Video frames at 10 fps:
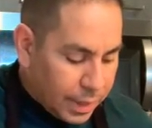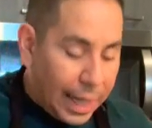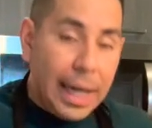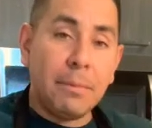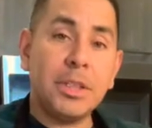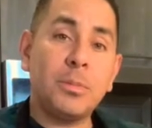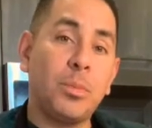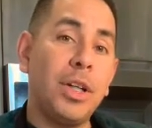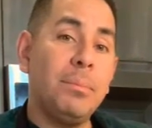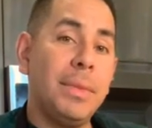I have
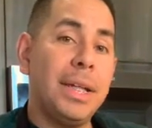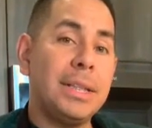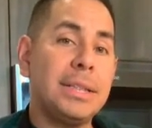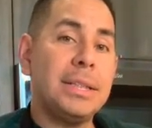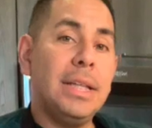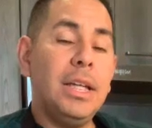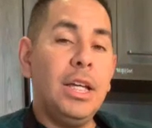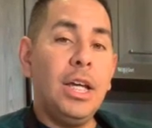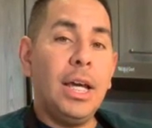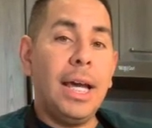spring mix.
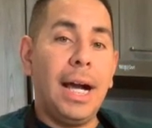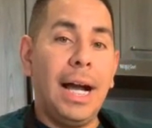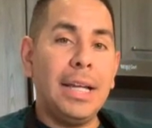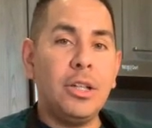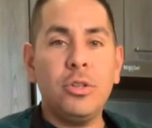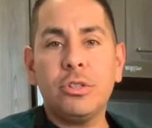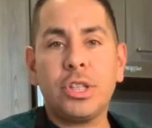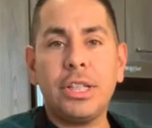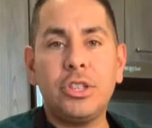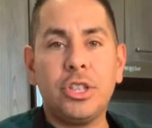I
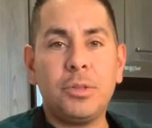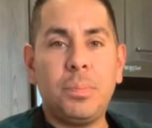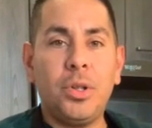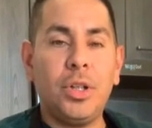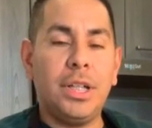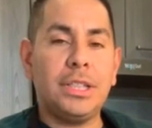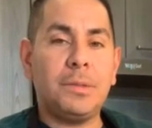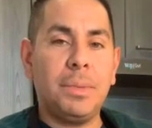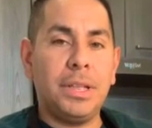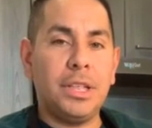usually just put
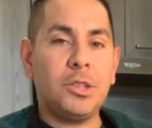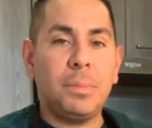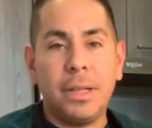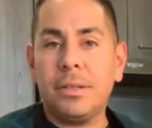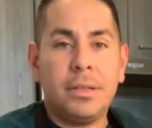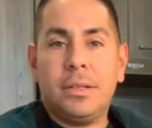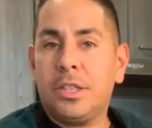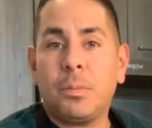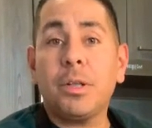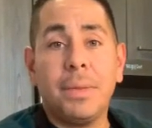spinach, but
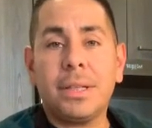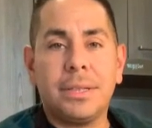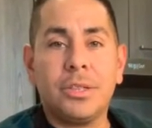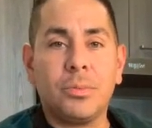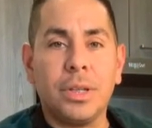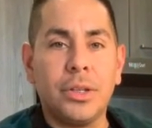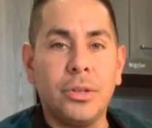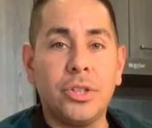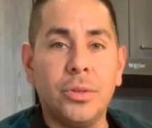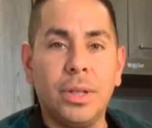spring mix is really
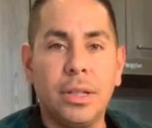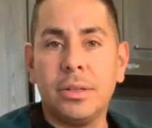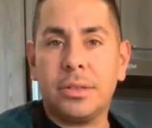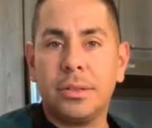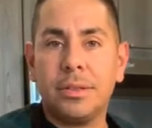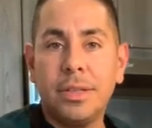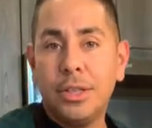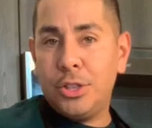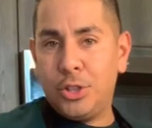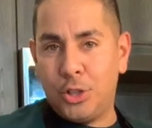cute too. It looks
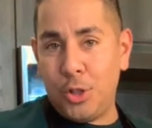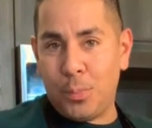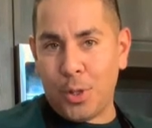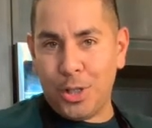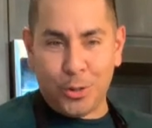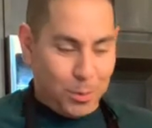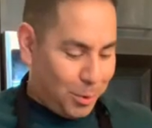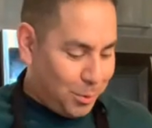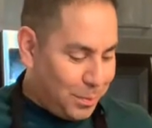super adorable.